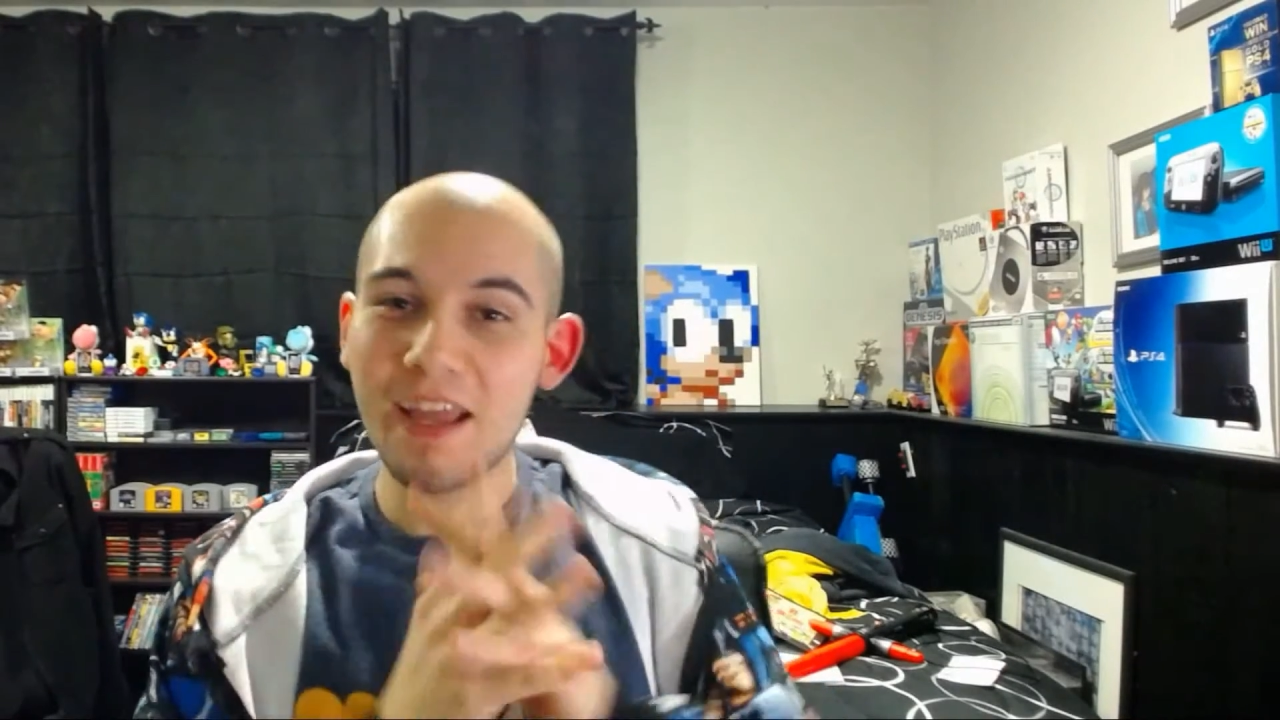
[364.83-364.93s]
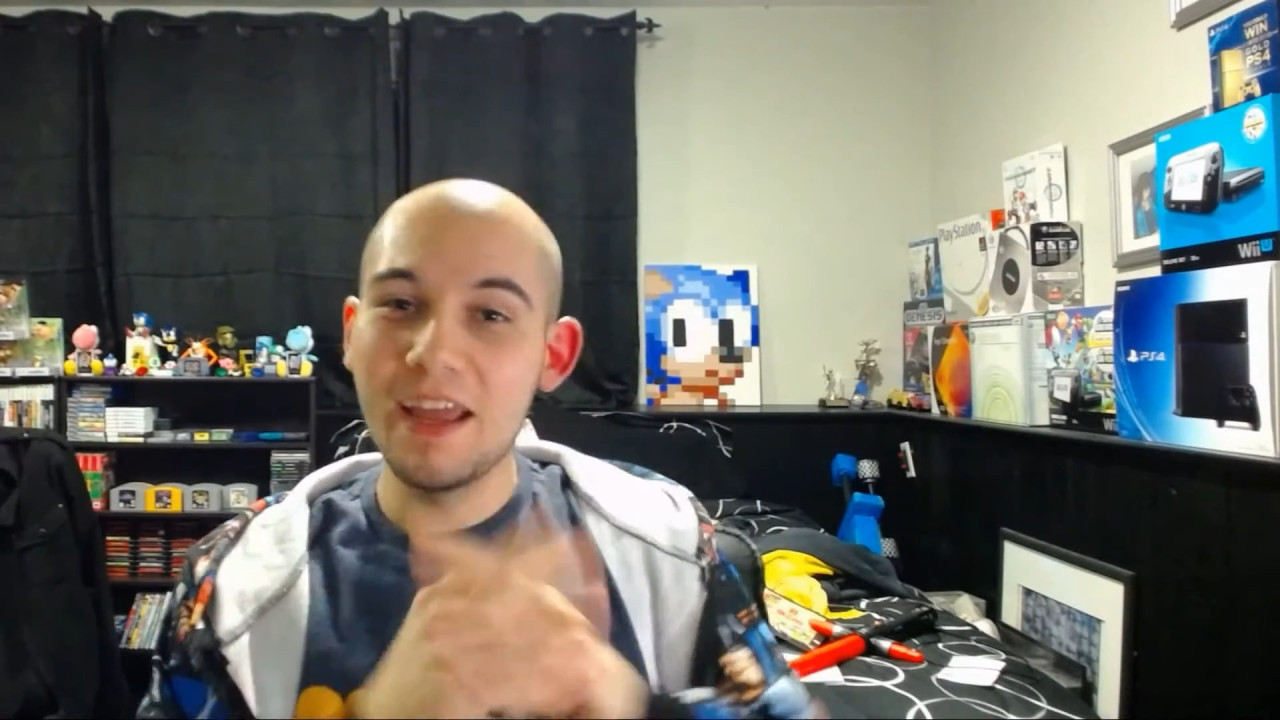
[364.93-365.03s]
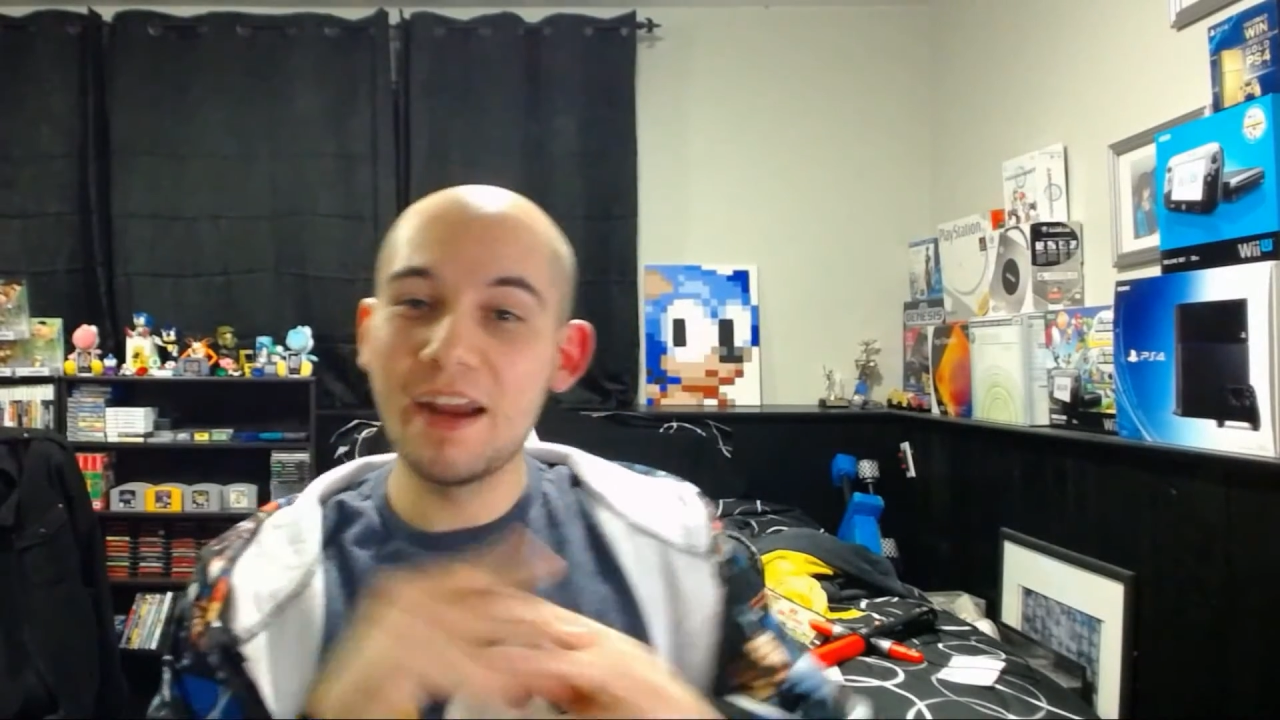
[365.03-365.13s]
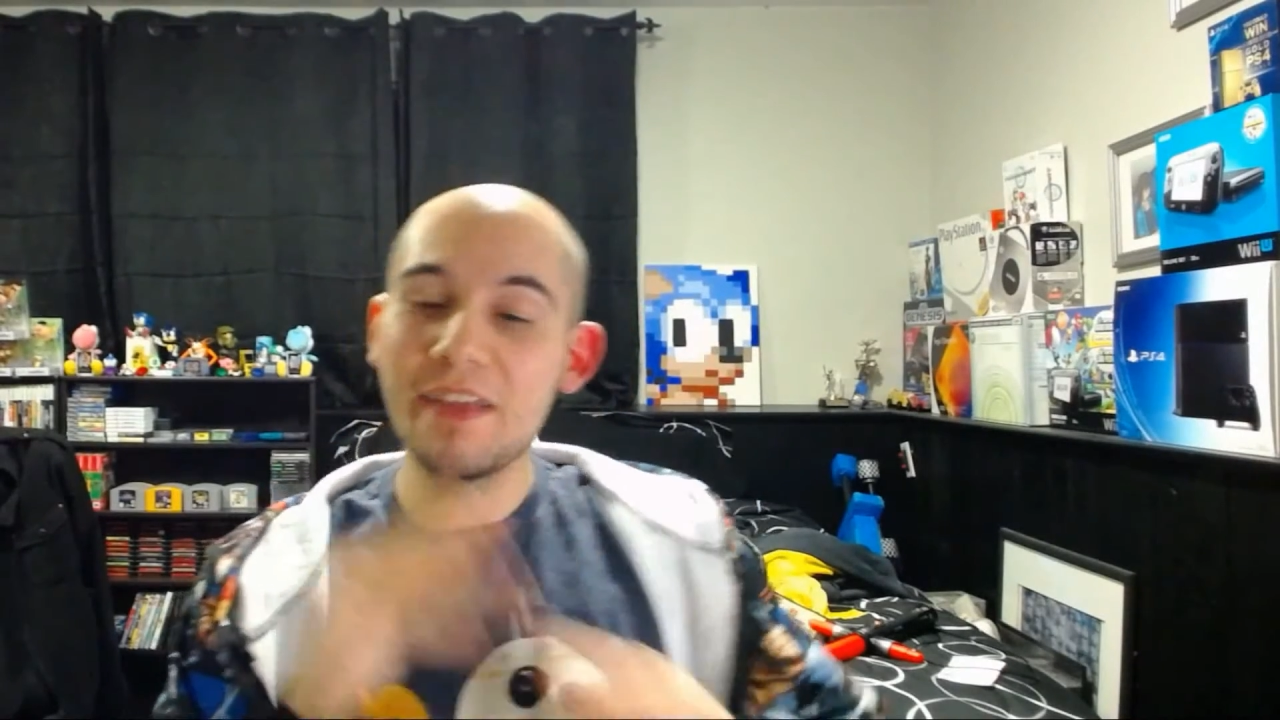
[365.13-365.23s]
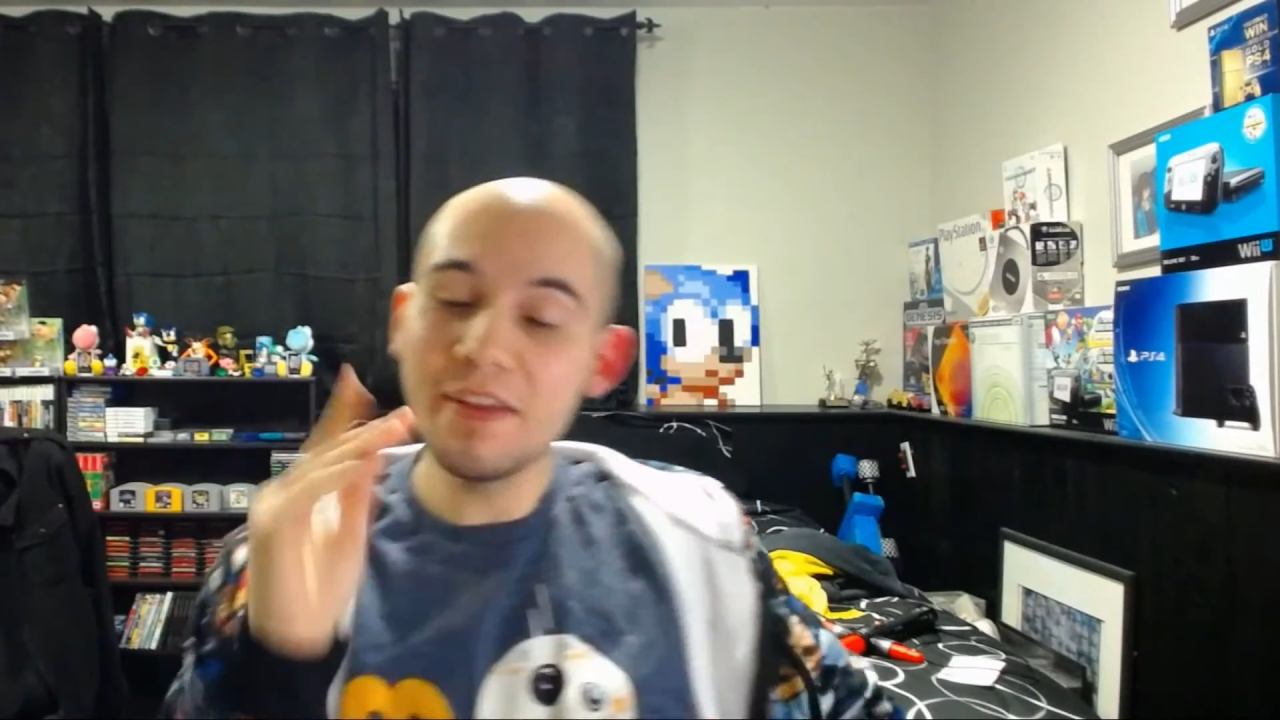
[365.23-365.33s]

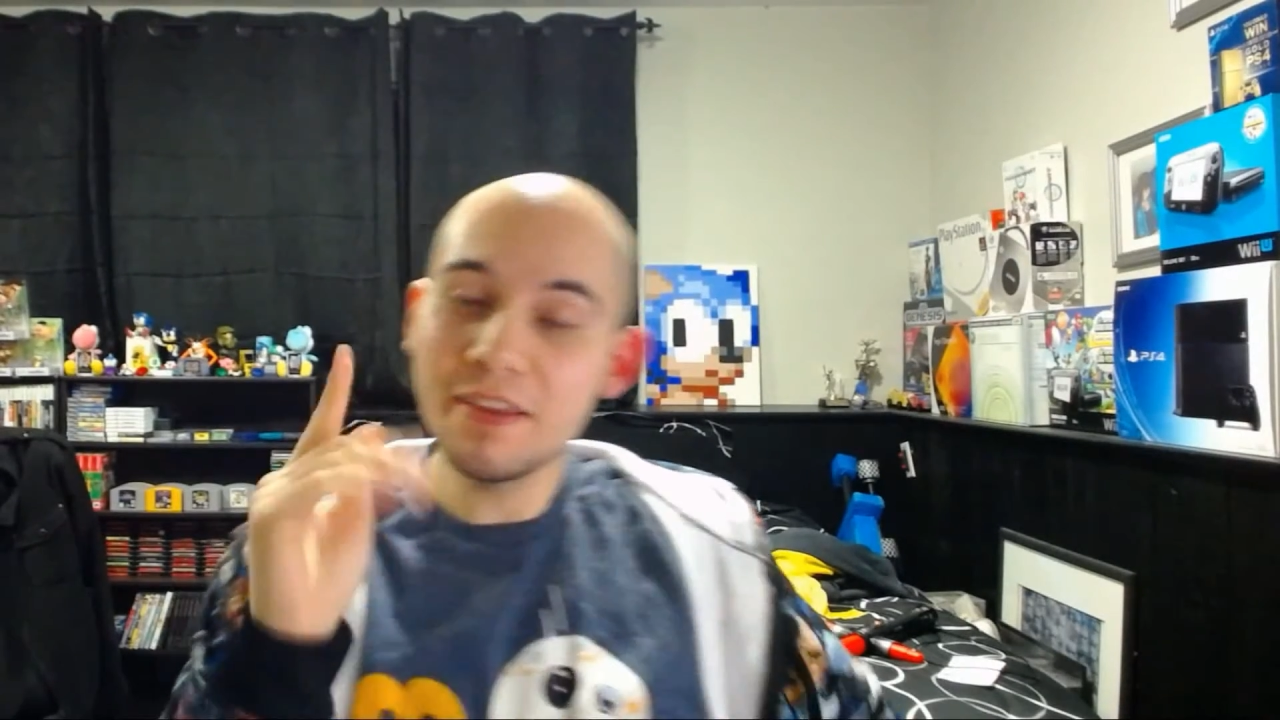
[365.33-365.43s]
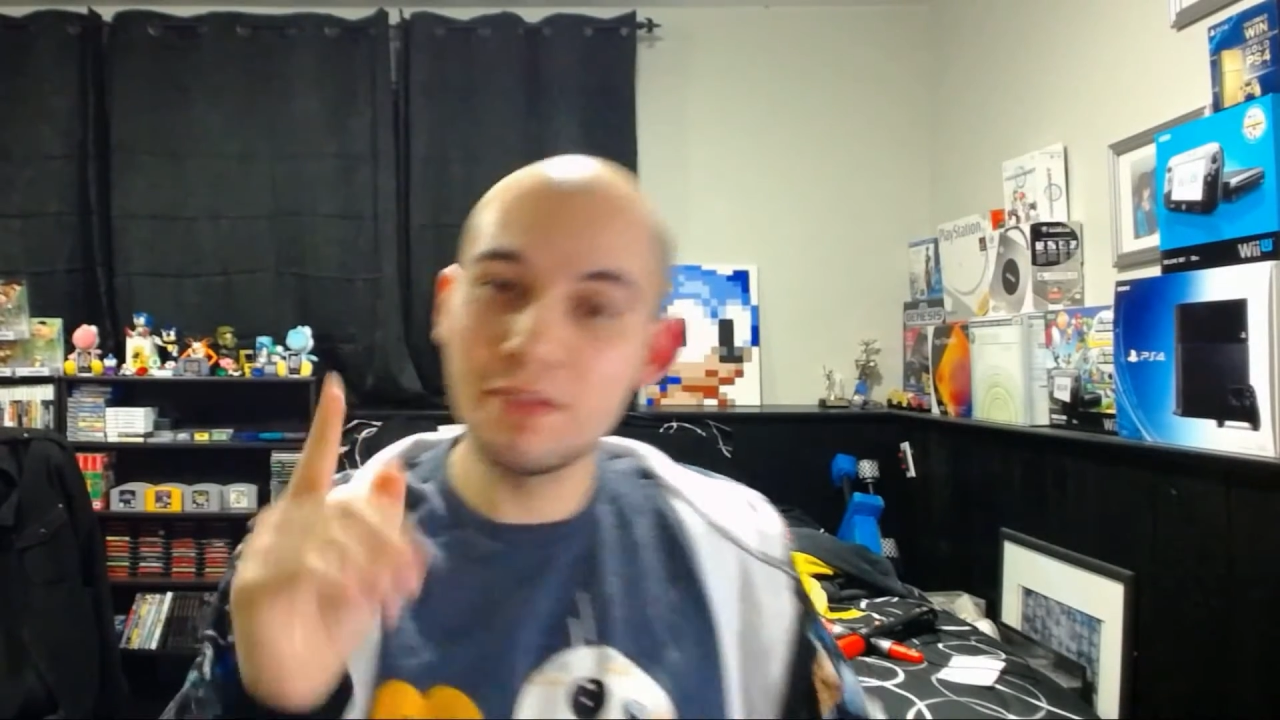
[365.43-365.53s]
And I liked the